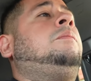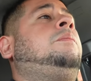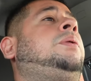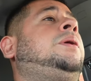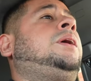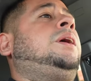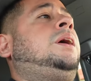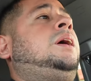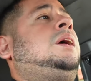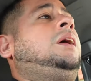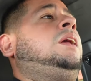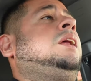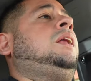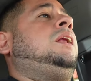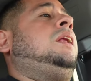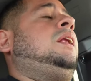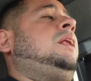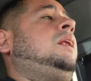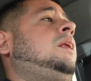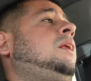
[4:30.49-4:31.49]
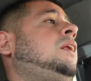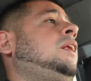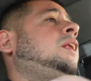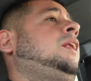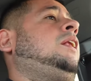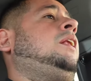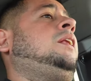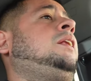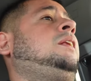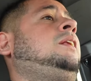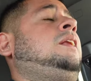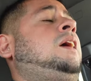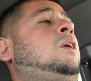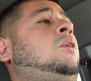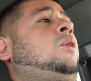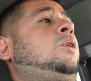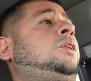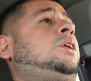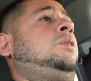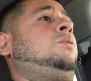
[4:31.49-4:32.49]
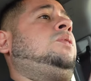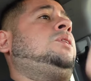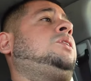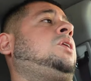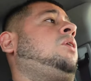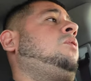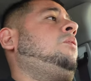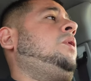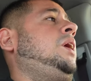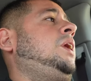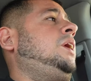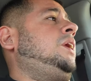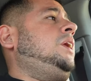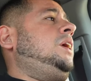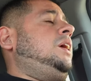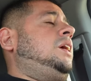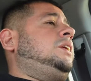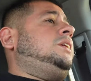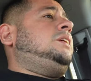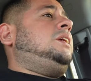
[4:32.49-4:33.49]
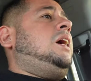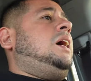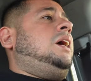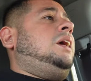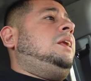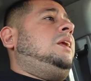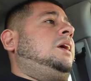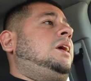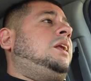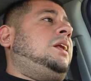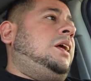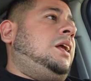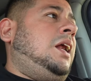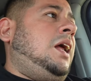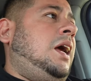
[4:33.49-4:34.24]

But that whole thing was all red in the inside, and it